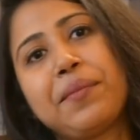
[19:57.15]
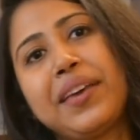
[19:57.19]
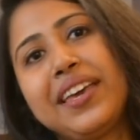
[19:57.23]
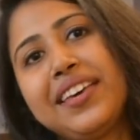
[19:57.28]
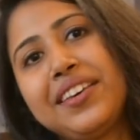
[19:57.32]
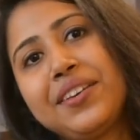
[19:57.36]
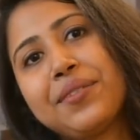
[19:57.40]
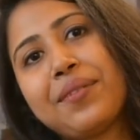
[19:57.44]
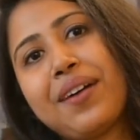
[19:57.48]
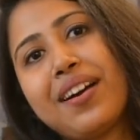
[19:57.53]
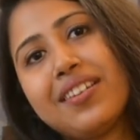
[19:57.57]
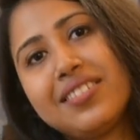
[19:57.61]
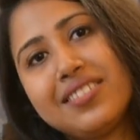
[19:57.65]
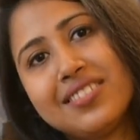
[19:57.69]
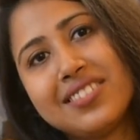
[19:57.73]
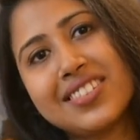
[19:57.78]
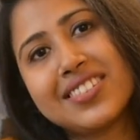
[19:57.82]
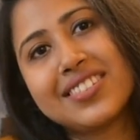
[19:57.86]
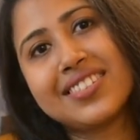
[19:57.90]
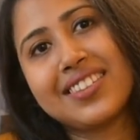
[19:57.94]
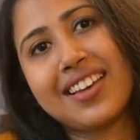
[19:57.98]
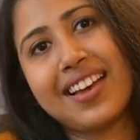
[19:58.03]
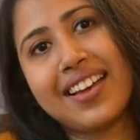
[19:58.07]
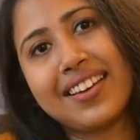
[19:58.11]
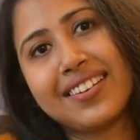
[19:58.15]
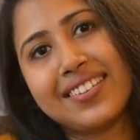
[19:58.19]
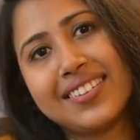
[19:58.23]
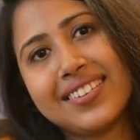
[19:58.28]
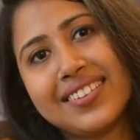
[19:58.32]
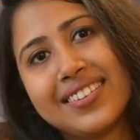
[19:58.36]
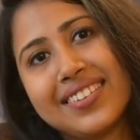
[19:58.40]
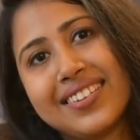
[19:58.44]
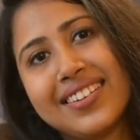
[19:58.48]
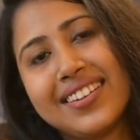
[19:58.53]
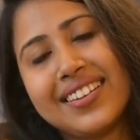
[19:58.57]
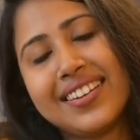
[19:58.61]
make you
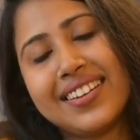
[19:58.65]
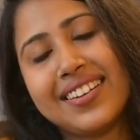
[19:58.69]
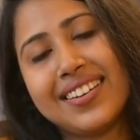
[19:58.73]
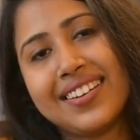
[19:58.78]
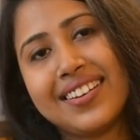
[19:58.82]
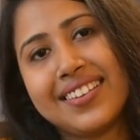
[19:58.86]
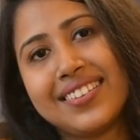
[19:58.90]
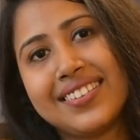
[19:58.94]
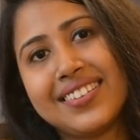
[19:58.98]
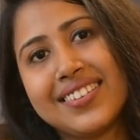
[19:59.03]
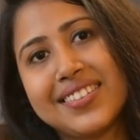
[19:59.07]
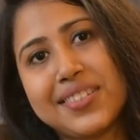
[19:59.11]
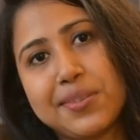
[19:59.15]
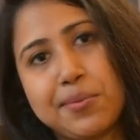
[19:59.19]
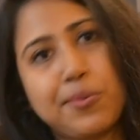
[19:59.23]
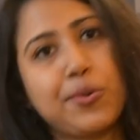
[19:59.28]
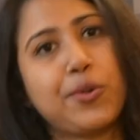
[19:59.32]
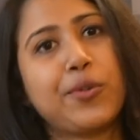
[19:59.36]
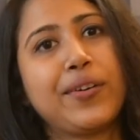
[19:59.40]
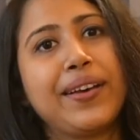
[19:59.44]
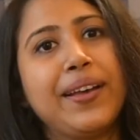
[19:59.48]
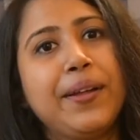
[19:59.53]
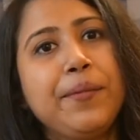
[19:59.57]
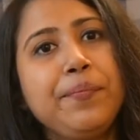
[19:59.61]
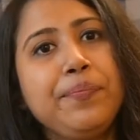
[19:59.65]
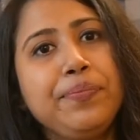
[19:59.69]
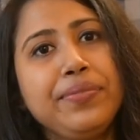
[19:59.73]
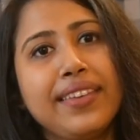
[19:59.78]
understand this poem,